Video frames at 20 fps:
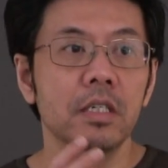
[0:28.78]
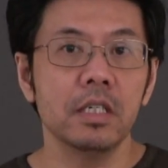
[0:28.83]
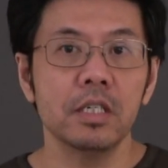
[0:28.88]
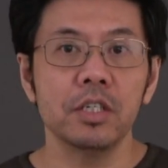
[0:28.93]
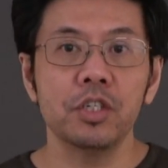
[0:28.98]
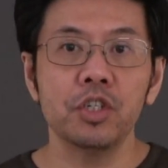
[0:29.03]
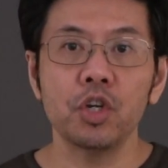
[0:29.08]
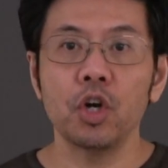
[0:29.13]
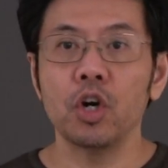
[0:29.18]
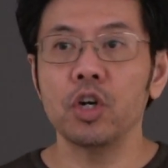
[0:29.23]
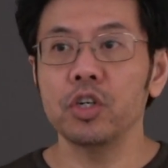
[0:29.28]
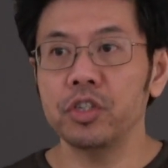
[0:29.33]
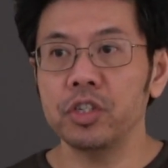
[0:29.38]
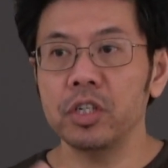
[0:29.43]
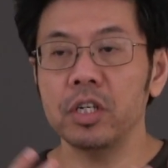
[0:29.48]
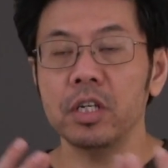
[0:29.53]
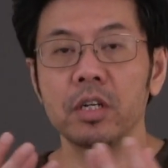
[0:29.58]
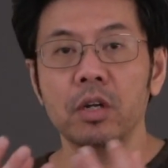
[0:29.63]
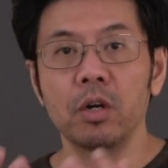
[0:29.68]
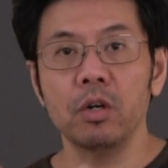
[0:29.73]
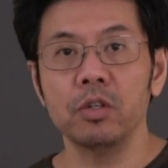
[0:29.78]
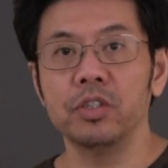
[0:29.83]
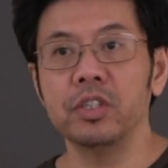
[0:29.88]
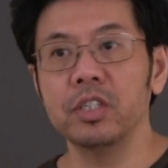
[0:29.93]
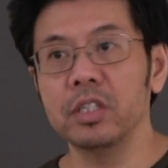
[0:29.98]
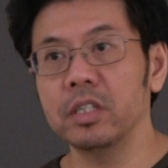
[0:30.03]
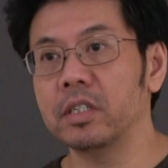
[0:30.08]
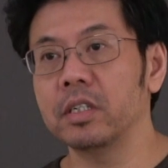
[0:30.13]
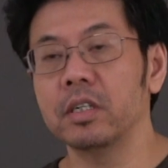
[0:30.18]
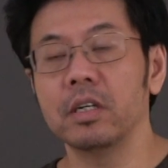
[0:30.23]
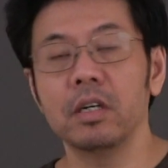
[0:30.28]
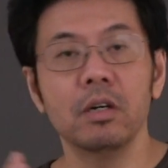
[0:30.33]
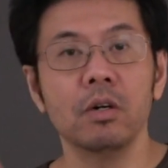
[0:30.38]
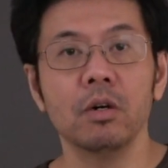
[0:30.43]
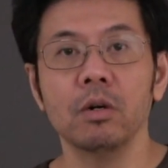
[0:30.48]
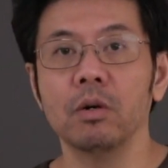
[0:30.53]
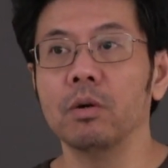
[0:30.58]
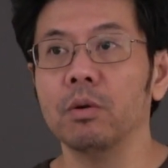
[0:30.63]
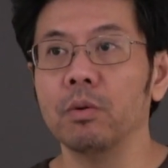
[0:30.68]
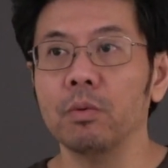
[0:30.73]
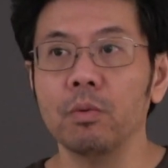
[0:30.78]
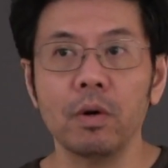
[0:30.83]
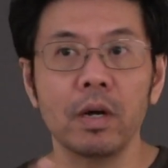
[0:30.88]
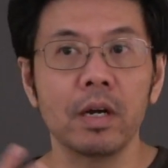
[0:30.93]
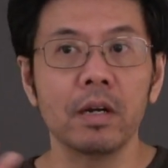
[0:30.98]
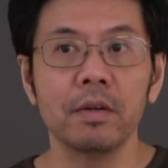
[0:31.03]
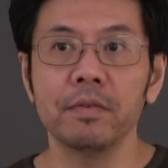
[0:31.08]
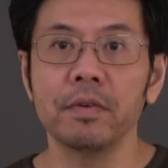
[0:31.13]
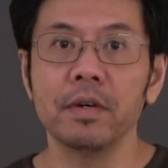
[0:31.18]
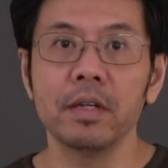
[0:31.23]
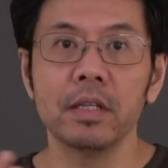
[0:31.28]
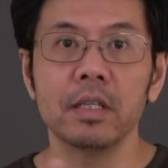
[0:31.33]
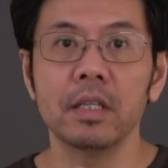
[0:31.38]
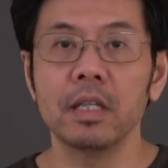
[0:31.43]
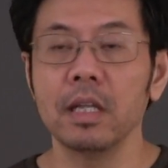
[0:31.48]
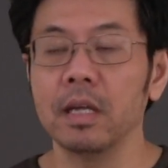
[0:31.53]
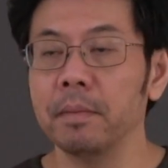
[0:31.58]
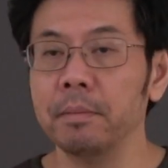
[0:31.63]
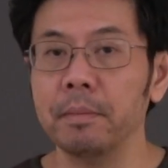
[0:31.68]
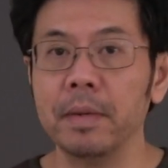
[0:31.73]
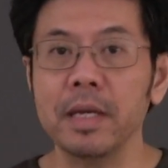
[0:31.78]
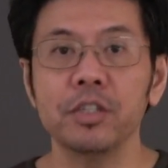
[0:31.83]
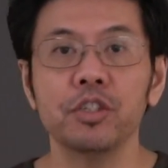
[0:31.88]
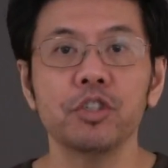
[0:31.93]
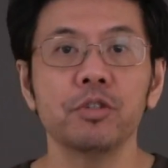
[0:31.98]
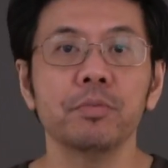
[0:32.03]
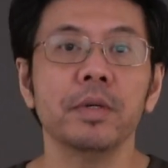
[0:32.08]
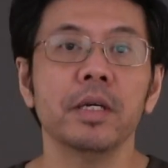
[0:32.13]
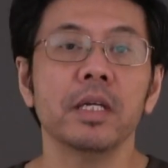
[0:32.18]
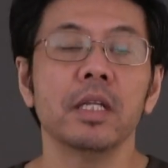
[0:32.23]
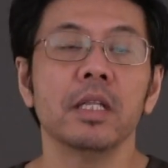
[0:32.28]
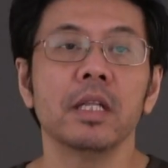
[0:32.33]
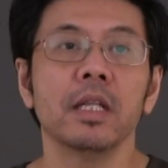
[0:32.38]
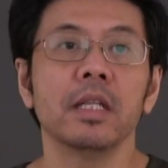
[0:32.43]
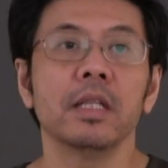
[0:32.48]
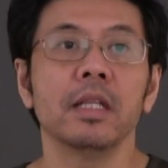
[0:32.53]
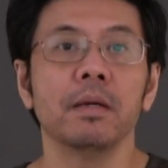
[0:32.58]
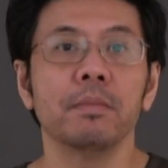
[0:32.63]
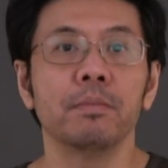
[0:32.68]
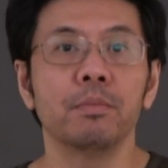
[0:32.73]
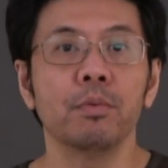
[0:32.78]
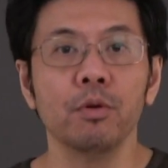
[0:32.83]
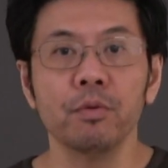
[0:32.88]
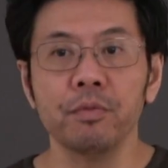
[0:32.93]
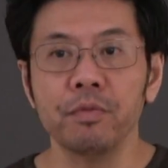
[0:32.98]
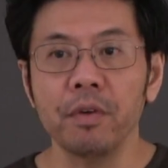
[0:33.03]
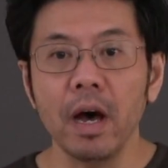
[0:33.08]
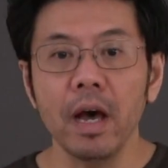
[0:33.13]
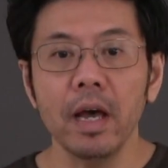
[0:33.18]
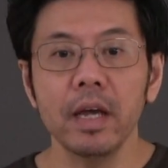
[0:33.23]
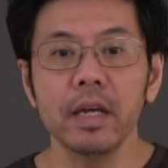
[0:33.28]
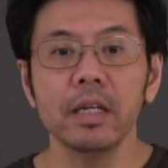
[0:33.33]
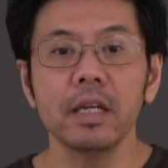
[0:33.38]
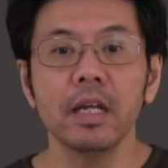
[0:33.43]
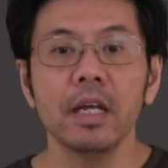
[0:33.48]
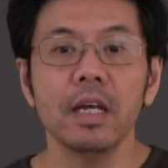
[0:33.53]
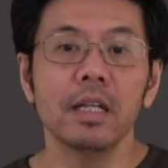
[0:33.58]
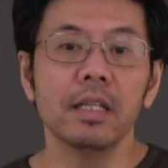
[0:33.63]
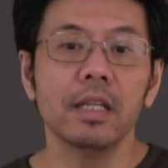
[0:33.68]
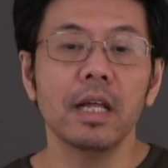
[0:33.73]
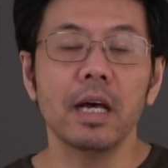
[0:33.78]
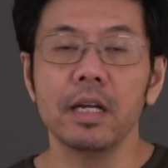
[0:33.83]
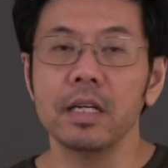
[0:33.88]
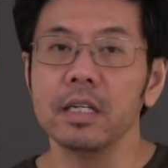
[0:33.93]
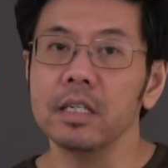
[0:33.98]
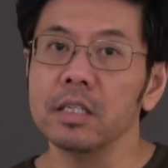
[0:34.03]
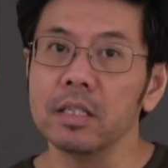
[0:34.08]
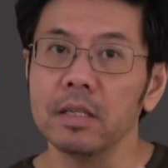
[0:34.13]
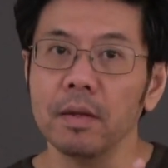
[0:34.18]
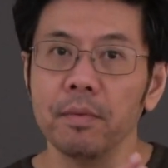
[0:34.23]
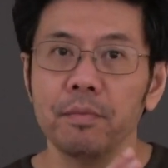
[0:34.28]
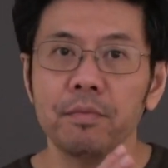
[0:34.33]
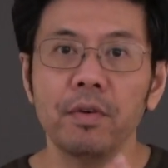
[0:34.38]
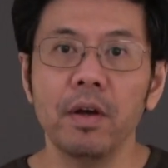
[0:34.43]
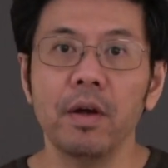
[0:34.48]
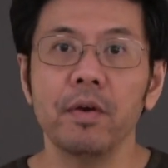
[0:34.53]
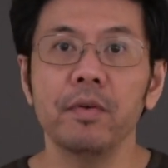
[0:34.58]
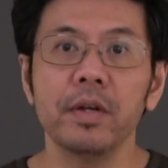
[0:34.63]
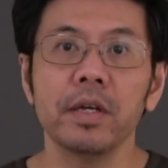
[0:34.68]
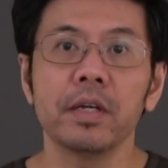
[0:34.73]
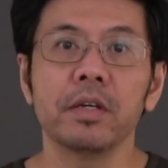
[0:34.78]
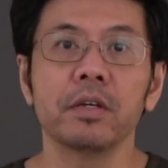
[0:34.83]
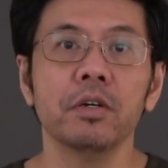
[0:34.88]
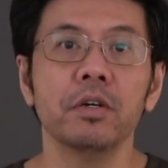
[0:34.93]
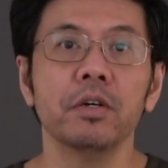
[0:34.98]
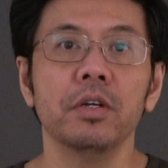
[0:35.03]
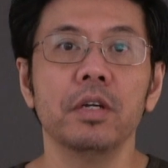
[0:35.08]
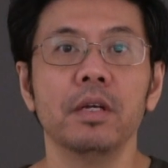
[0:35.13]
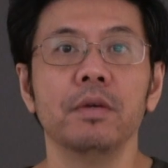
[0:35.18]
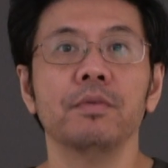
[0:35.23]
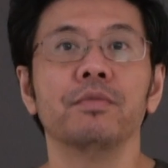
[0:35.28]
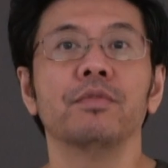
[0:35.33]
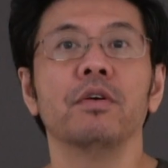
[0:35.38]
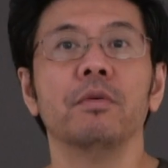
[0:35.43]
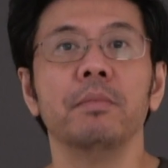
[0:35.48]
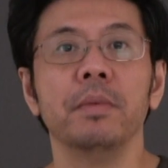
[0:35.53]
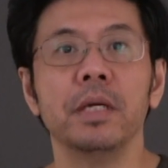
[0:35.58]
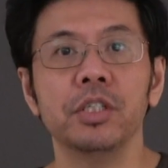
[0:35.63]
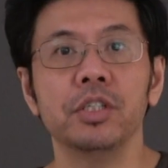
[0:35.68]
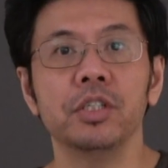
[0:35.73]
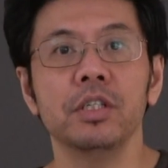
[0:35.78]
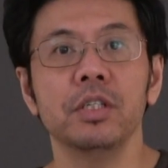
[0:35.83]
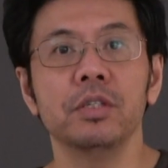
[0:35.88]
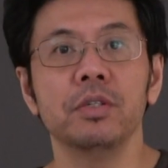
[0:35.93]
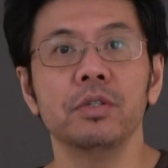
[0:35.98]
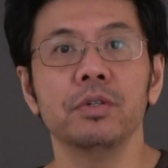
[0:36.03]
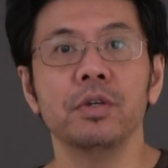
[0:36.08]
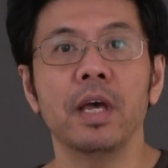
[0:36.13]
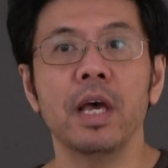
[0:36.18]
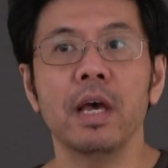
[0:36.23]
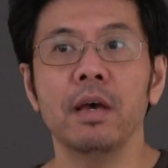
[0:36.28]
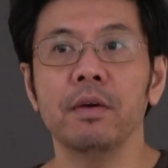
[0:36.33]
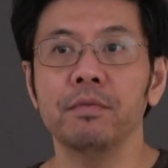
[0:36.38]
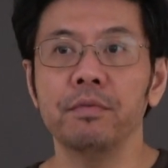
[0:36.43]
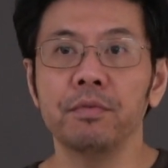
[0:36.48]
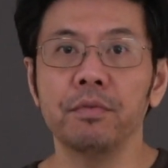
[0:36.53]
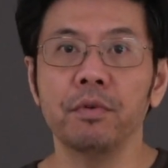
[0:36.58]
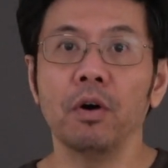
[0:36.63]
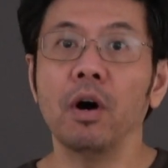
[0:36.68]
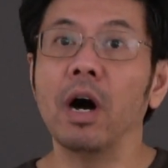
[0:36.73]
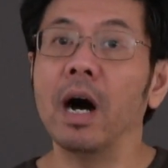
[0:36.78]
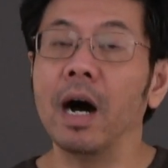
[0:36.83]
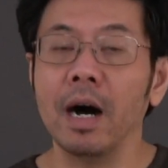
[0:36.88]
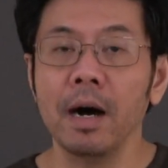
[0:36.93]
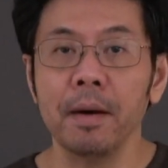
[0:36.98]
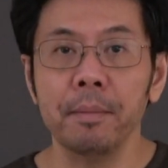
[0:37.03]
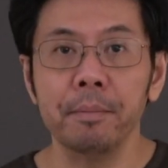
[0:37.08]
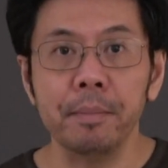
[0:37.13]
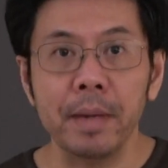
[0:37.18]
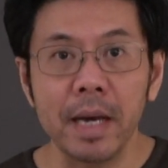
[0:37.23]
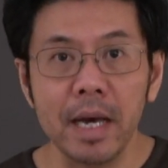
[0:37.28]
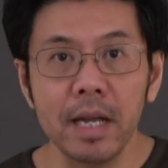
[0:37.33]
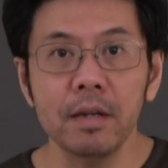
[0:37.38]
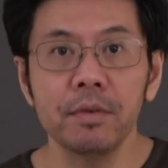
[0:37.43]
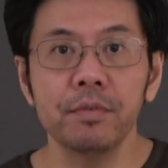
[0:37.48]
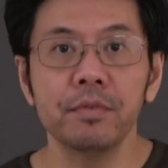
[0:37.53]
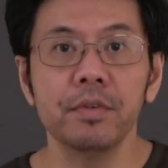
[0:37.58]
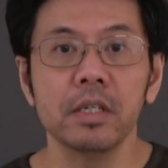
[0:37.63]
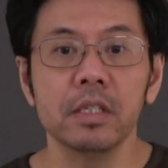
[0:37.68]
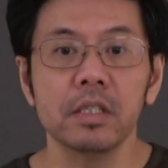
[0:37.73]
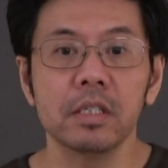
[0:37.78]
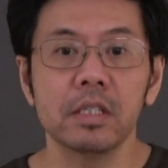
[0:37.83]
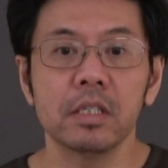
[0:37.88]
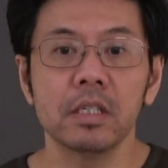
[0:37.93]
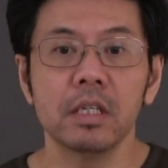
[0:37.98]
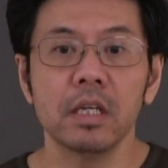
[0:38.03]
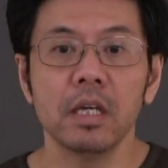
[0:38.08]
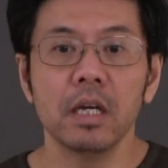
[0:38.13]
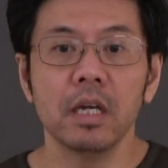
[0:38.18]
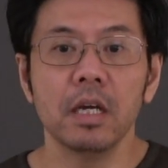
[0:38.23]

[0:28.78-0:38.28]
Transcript: distortion or jitter or whatever the measurement that they provide, that is a very good information to have for our benefits.